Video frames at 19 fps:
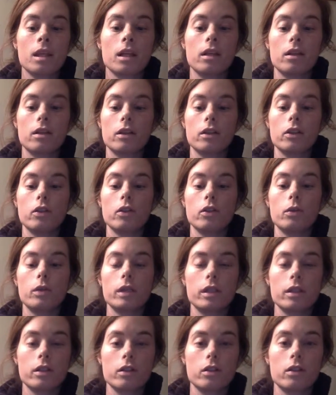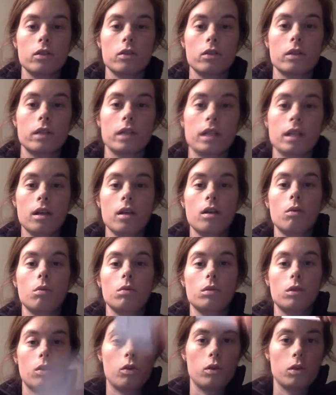either you or your student will
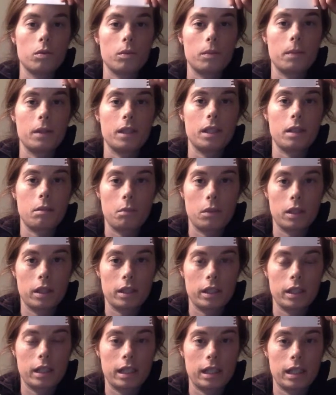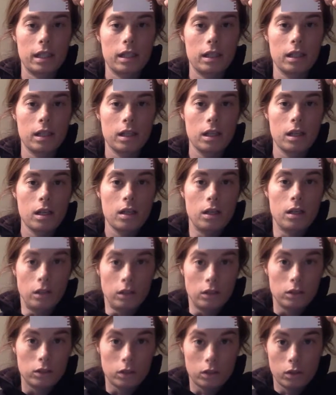hold up a number on your head.
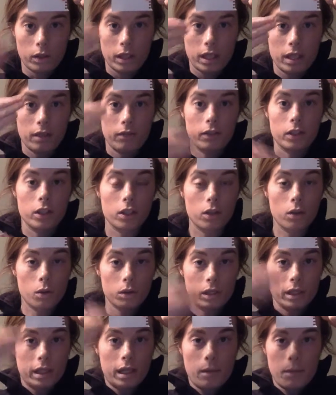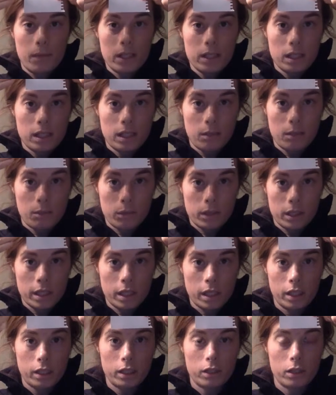So if you're holding up this number,
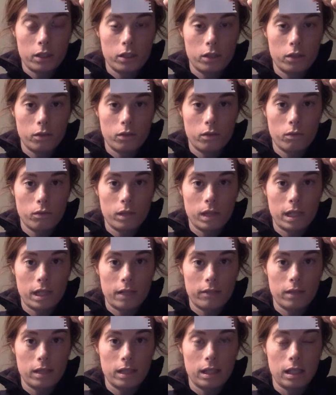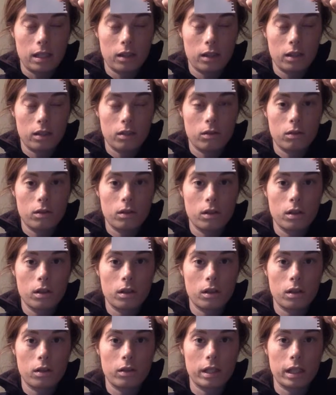your student would have to tell you,
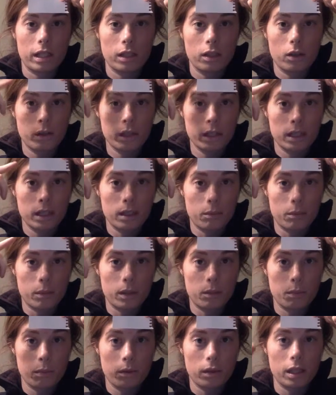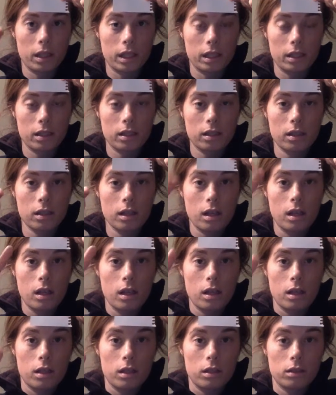okay, your number plus
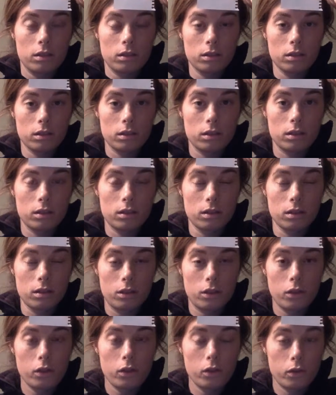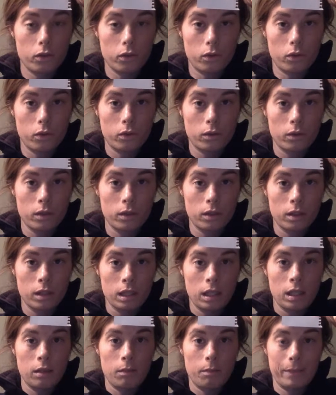2
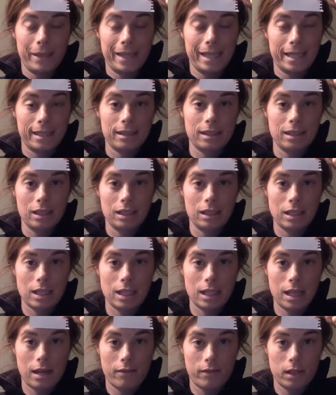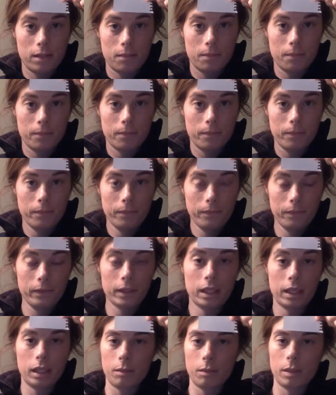makes 7.
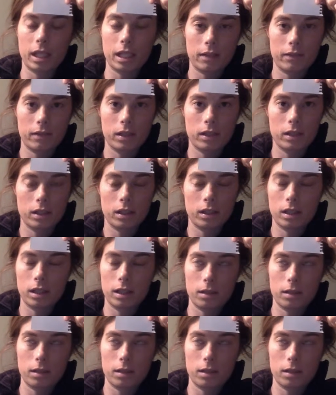And they might have to